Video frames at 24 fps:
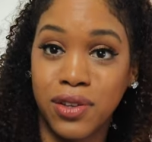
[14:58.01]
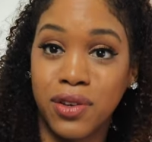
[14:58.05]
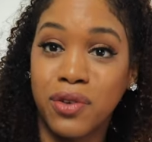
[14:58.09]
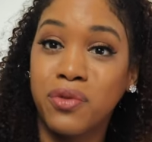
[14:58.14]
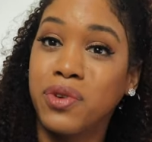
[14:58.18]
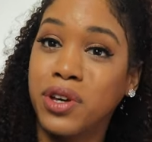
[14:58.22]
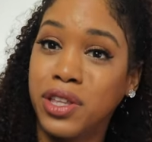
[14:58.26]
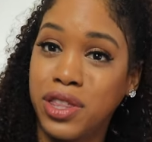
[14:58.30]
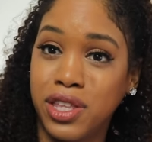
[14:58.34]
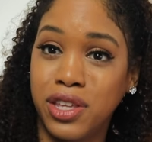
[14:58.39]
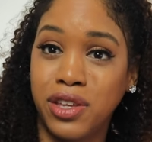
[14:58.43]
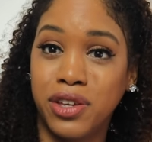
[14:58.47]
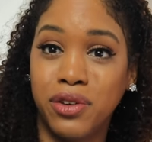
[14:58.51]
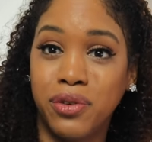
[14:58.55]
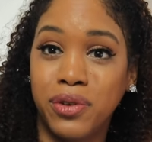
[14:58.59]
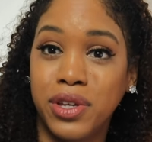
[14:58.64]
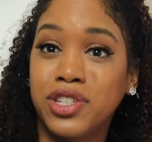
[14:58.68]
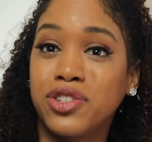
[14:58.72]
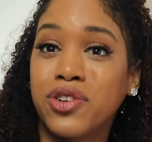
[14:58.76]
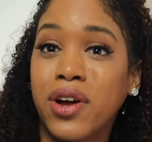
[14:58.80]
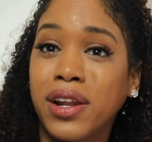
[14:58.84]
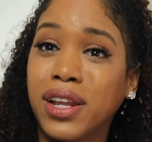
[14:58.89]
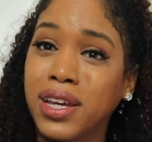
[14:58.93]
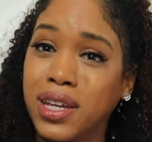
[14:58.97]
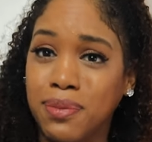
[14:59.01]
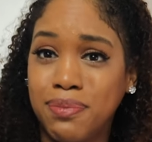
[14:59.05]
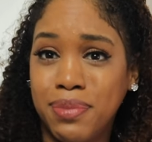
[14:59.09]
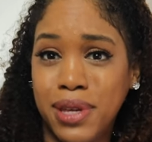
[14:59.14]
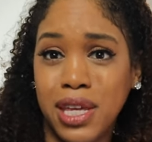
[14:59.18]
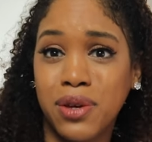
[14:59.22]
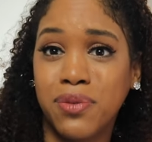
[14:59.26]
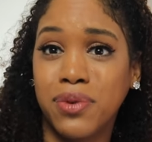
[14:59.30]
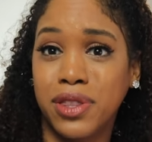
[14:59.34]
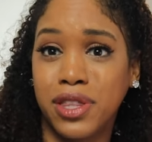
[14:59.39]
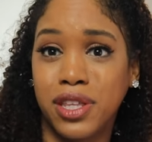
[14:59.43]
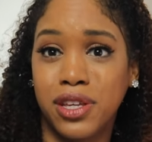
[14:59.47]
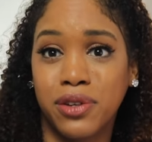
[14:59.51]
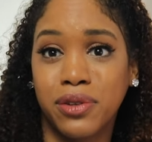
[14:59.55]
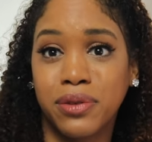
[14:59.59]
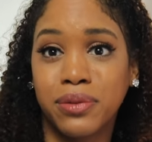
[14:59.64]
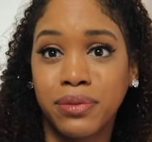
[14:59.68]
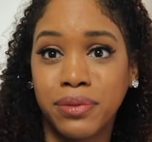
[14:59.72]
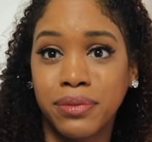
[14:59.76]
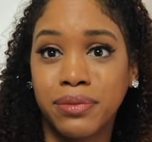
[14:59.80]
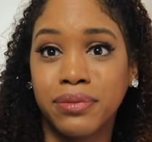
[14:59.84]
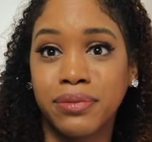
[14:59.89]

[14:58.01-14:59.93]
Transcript: with you. He's trying to compete with you.